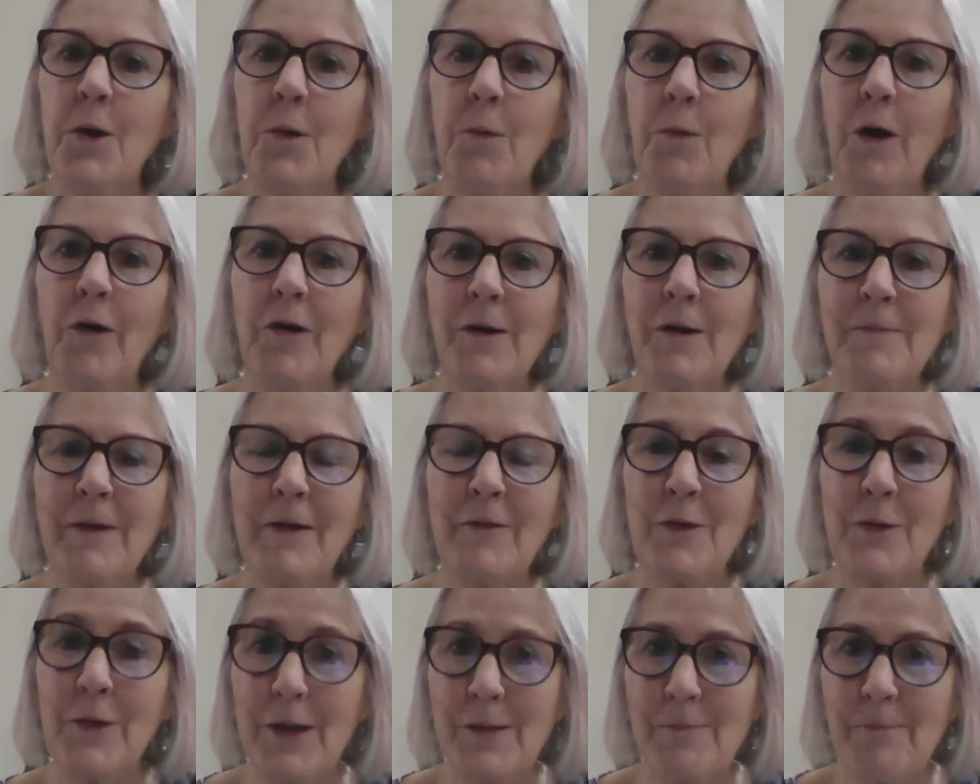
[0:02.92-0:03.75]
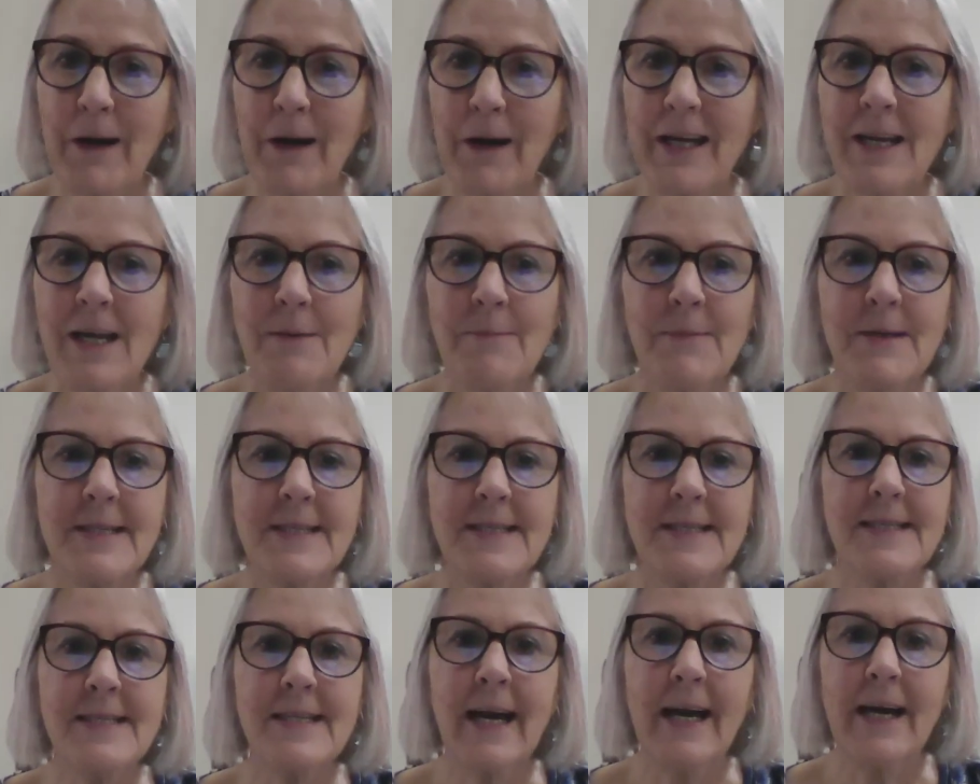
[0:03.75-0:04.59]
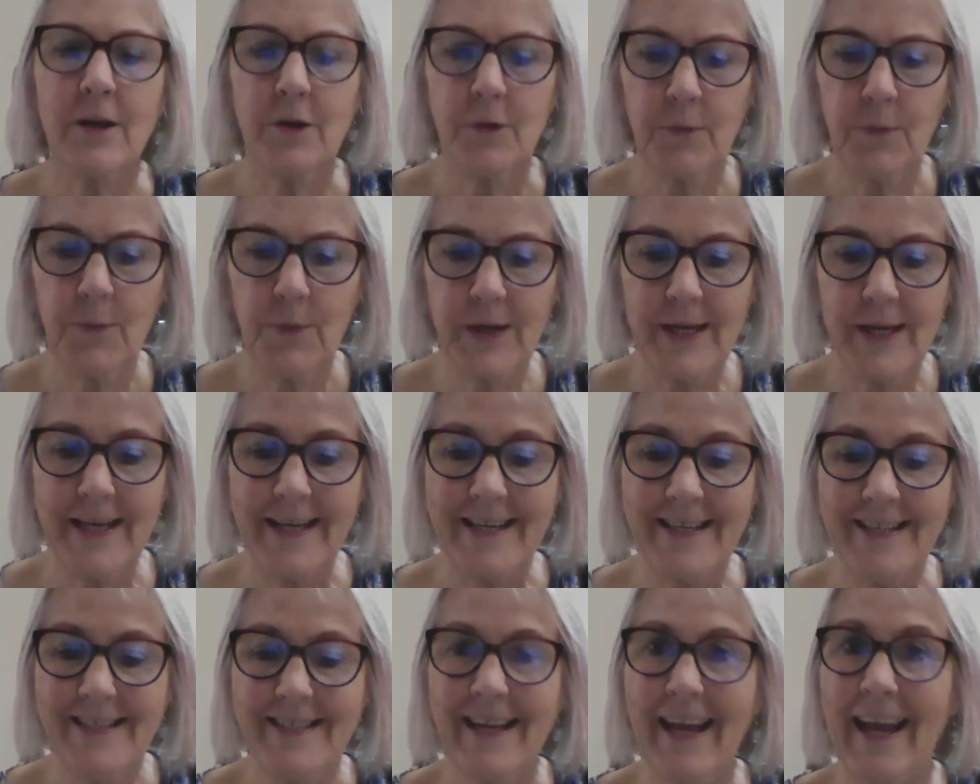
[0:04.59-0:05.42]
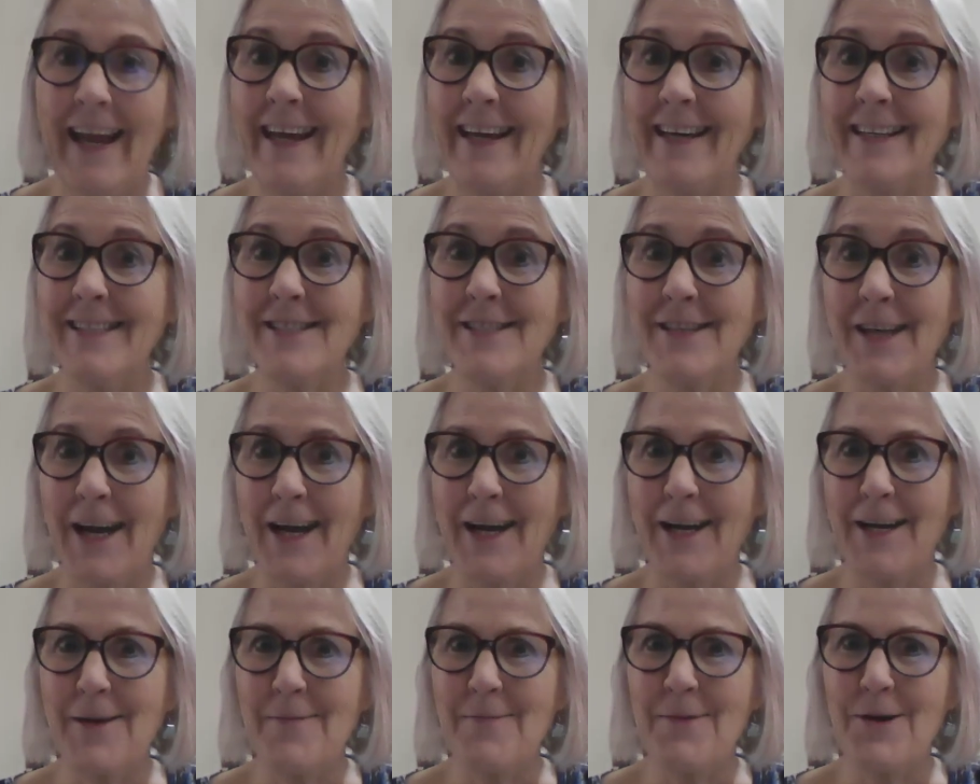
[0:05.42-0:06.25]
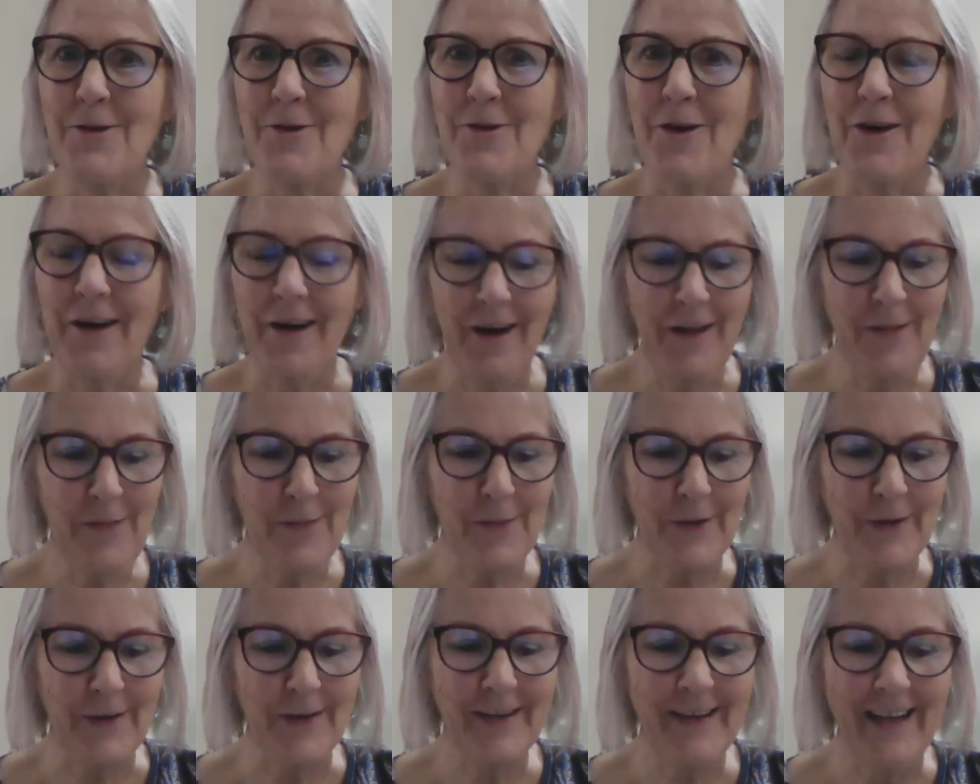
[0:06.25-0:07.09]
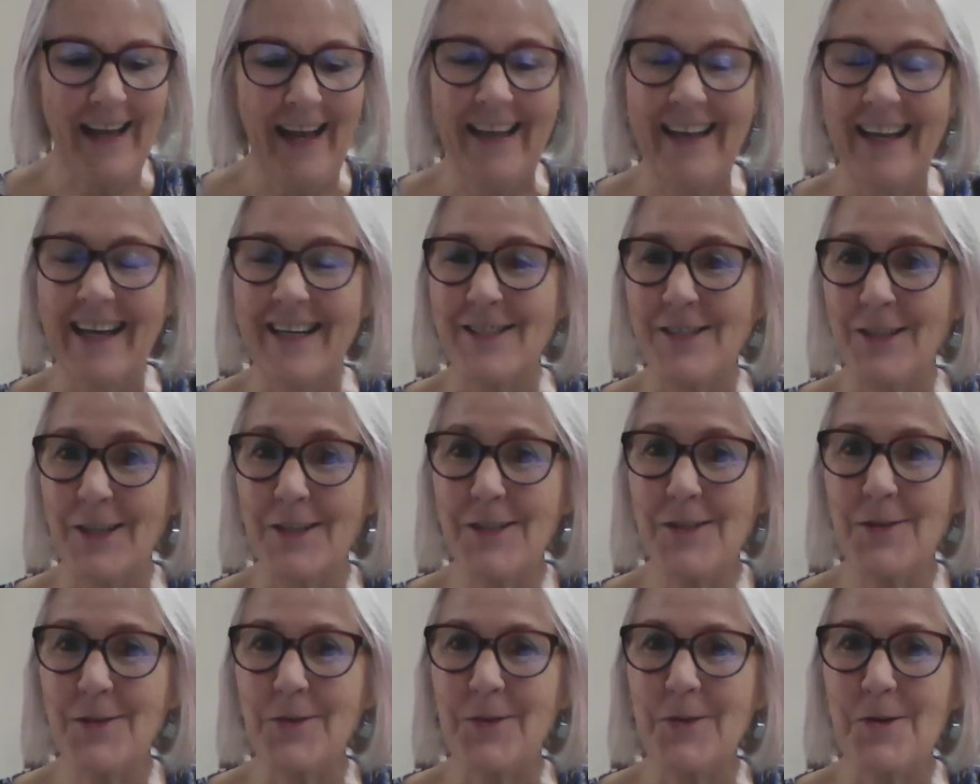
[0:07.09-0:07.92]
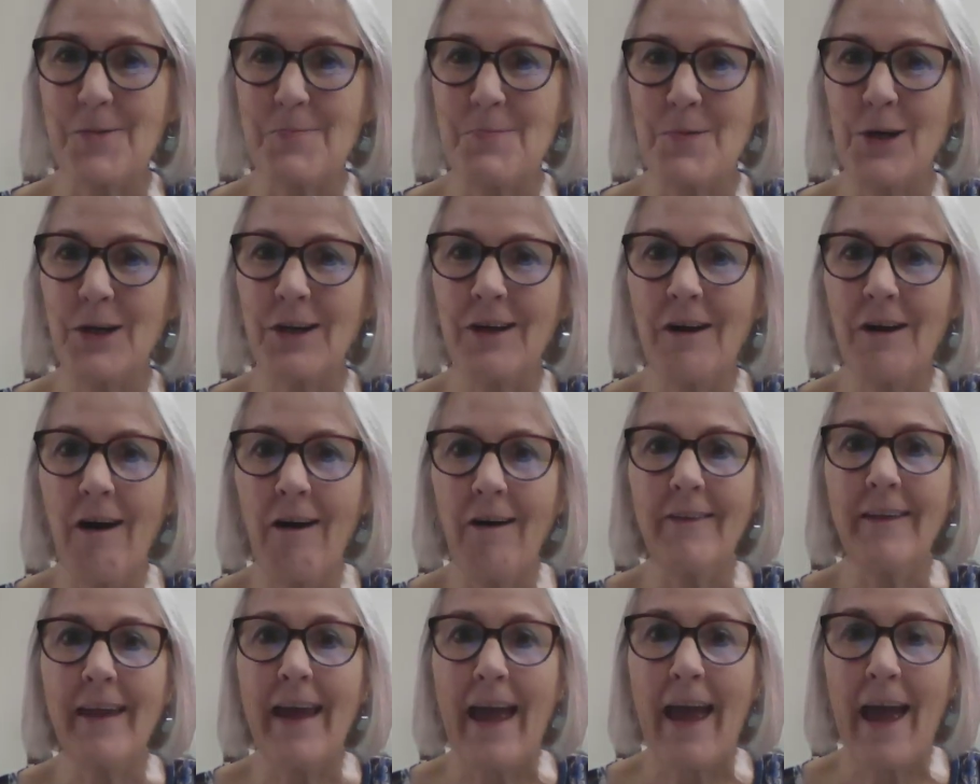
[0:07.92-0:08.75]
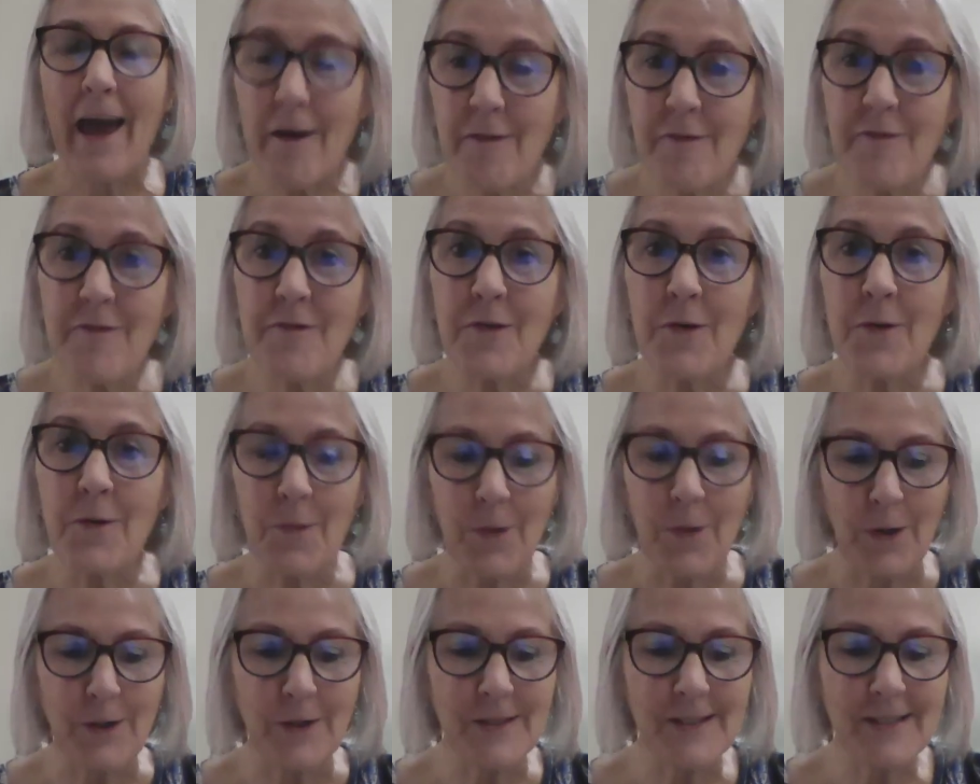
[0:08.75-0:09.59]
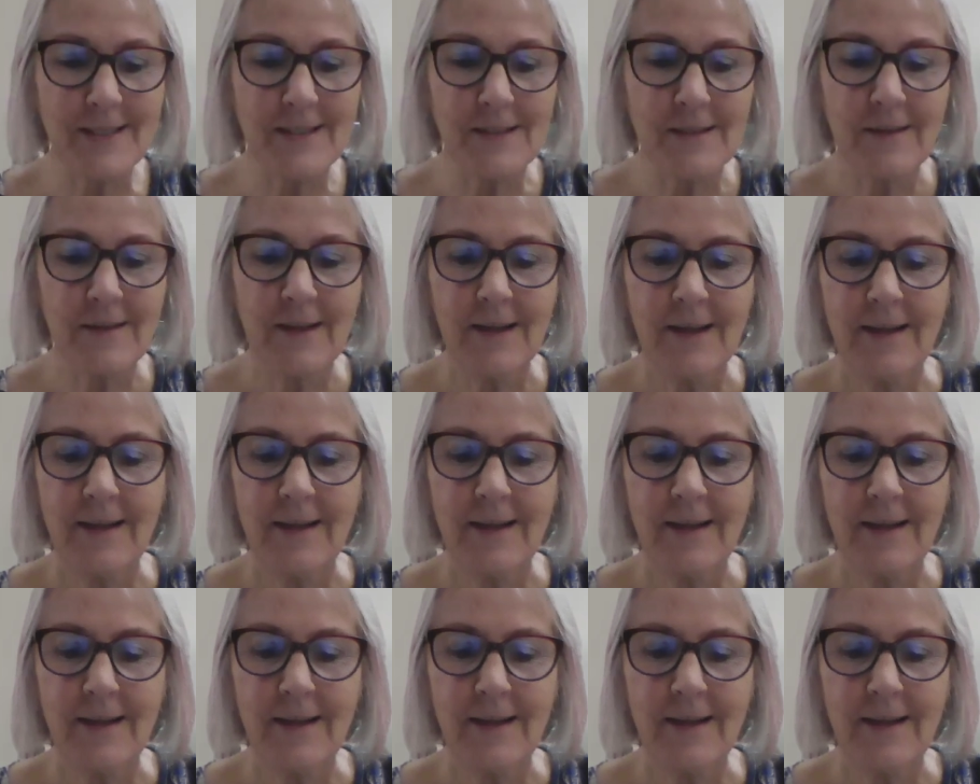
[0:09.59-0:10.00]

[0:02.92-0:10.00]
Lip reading: Welcome, everyone. My name is Donna Reed, and I am an author, and I just wrote a book called F Words.